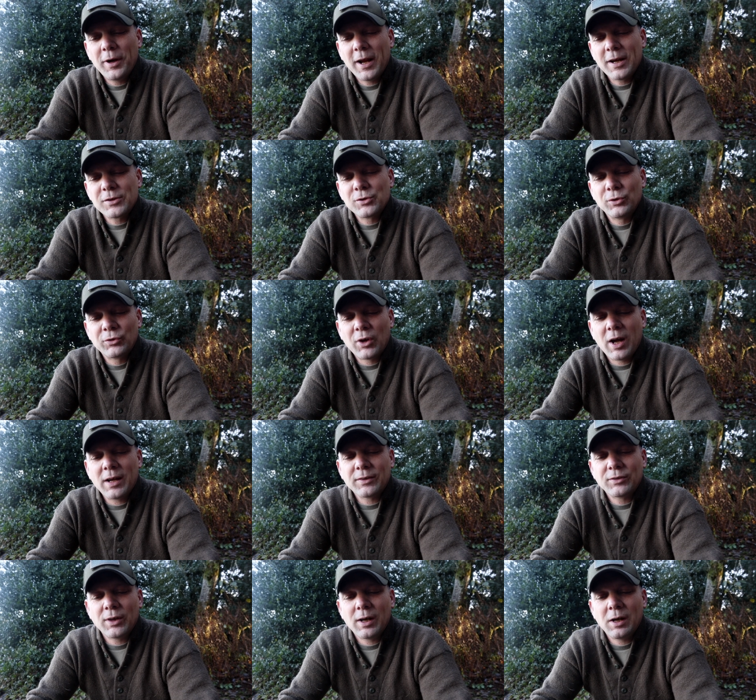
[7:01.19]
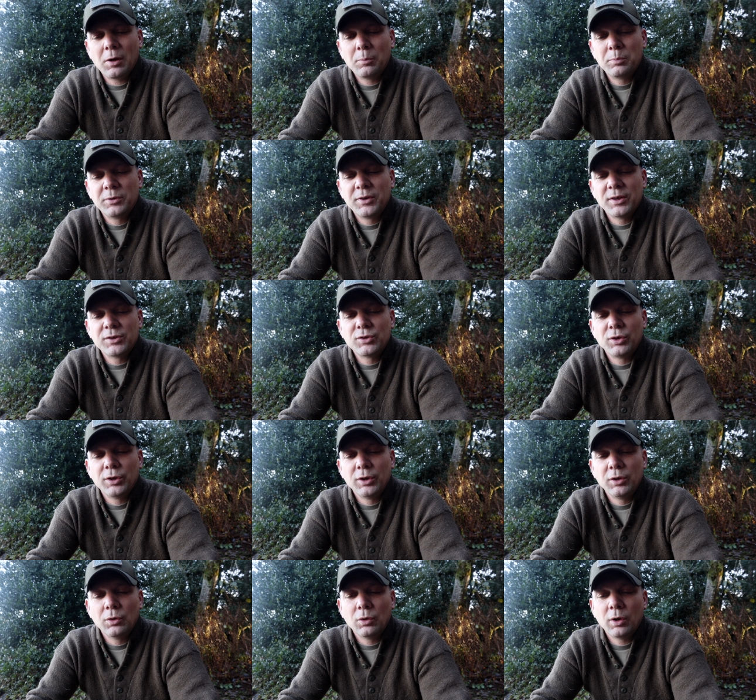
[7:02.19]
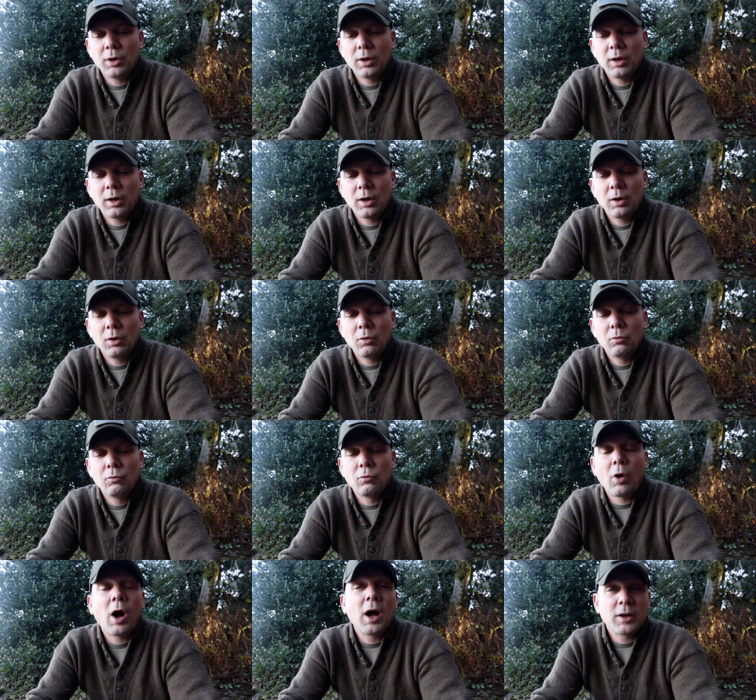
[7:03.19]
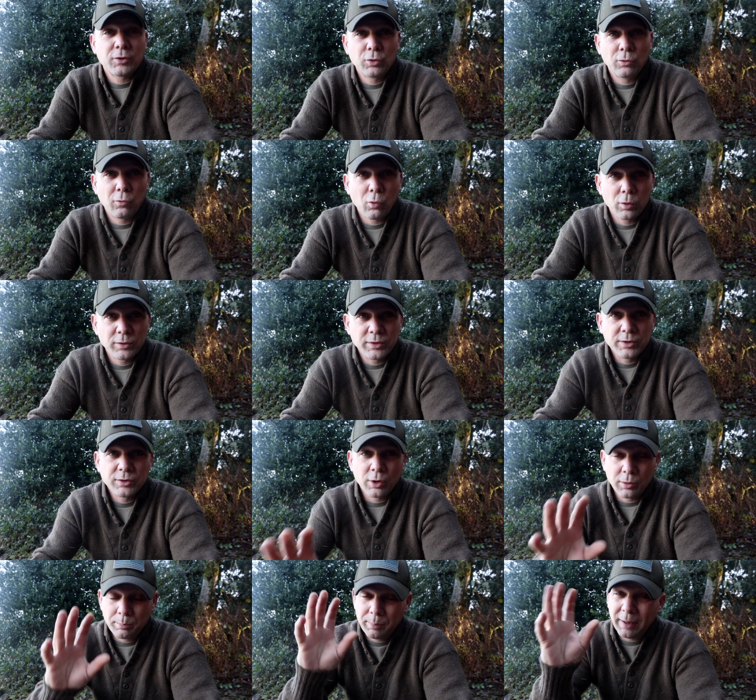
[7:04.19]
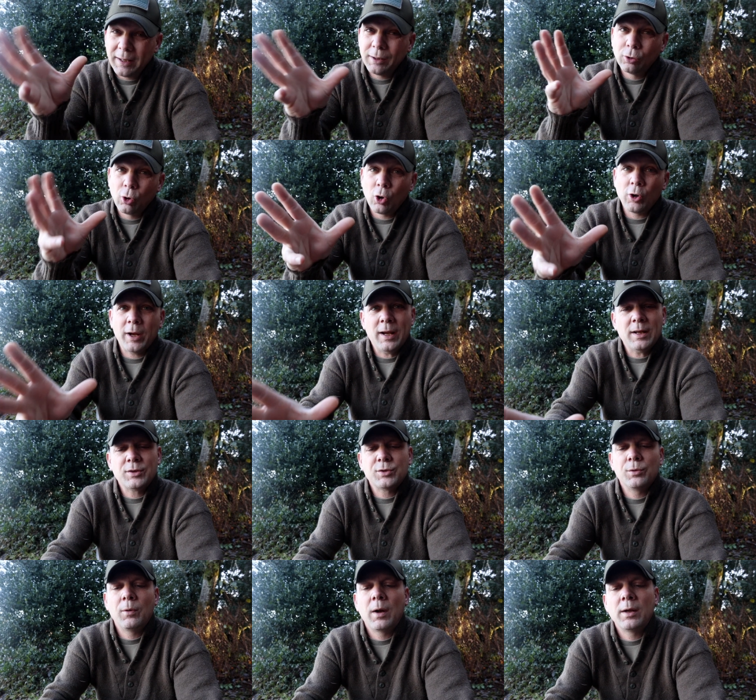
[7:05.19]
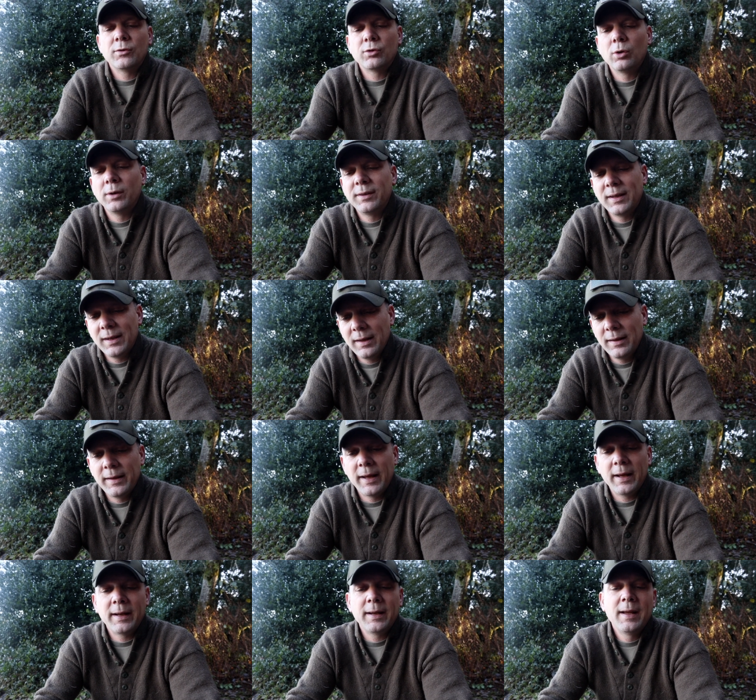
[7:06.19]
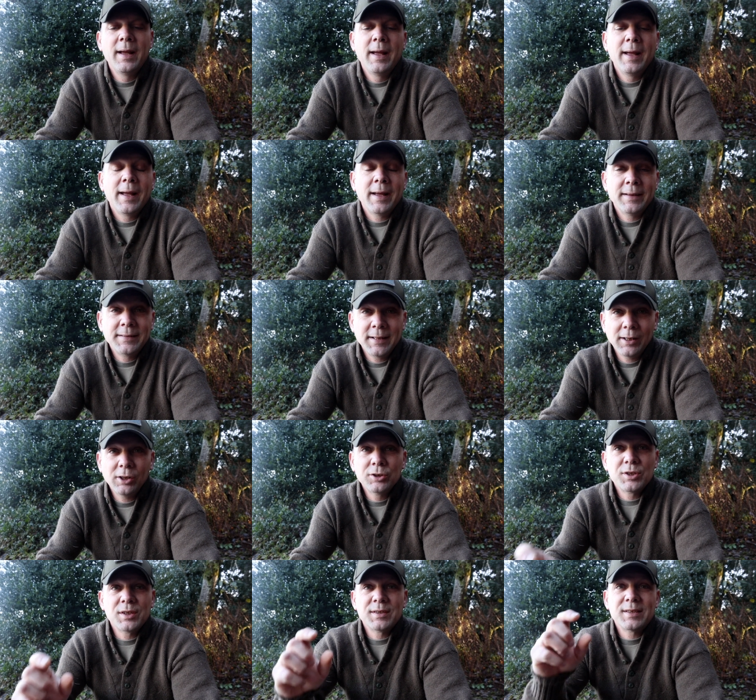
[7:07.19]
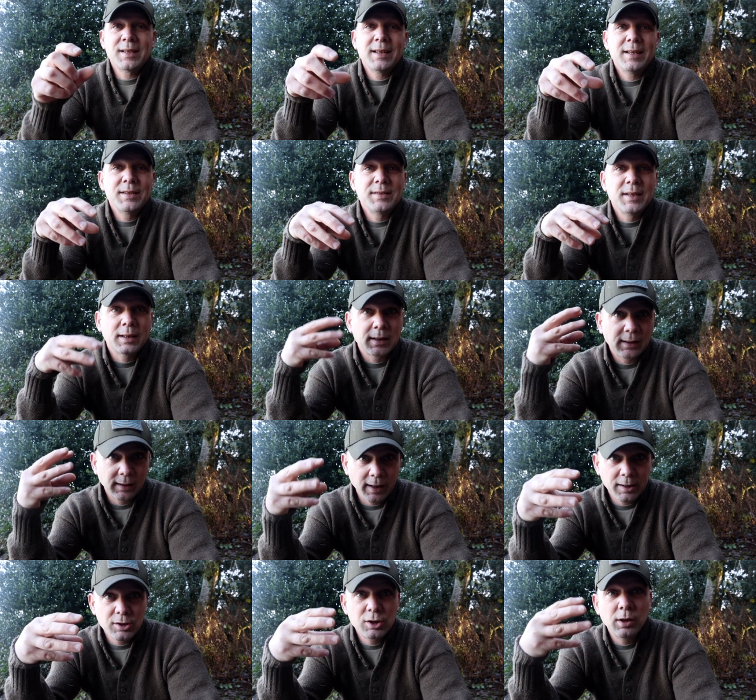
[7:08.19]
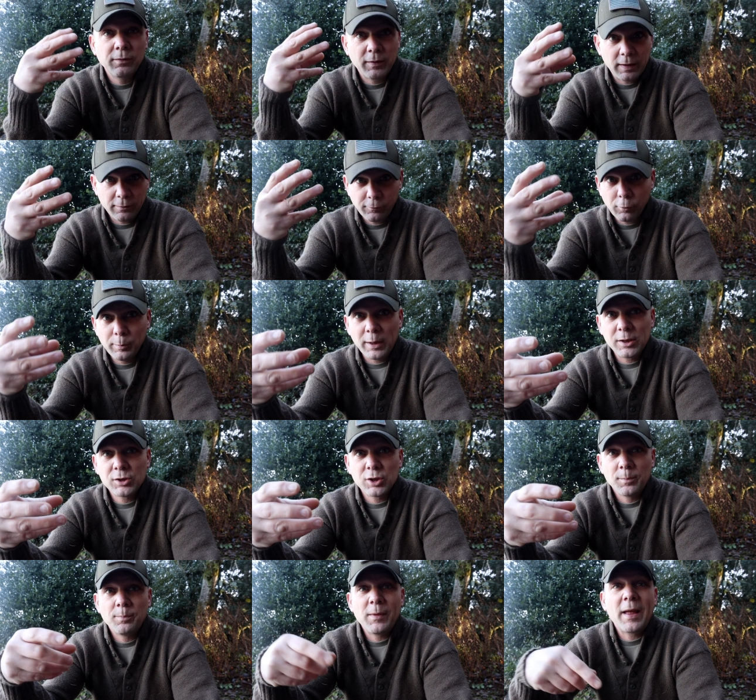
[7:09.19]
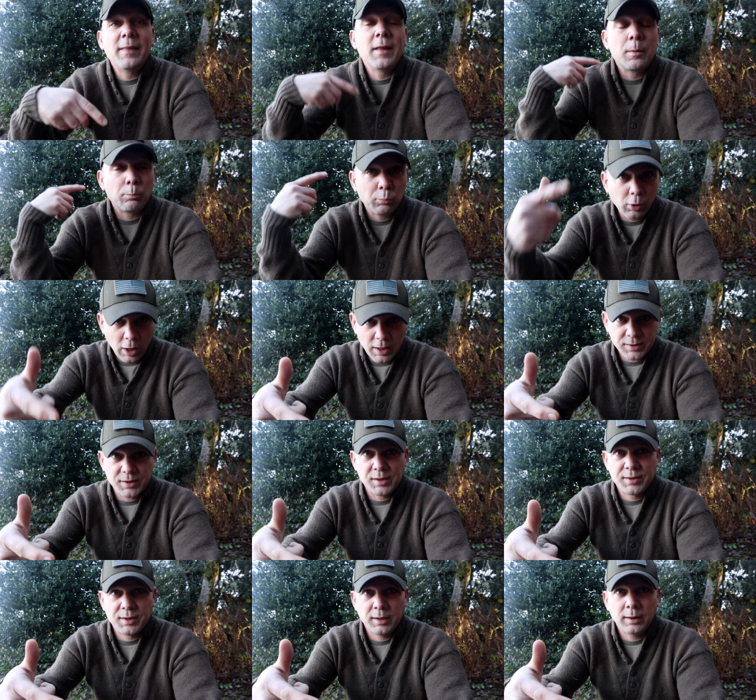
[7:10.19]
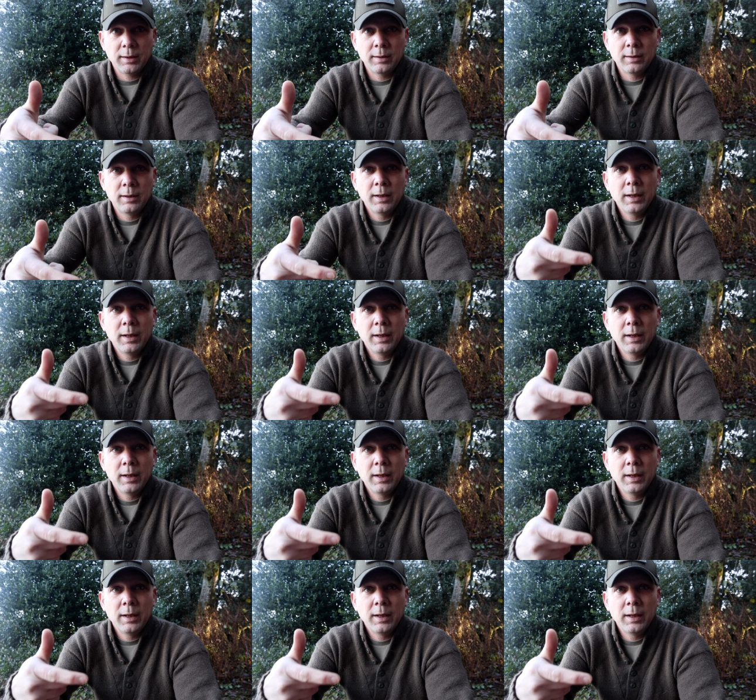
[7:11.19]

nationals, hostile, potentially uh, hostile forces. So a big, long answer, right? So at the end of the day, intelligence is the collection of information and then processing it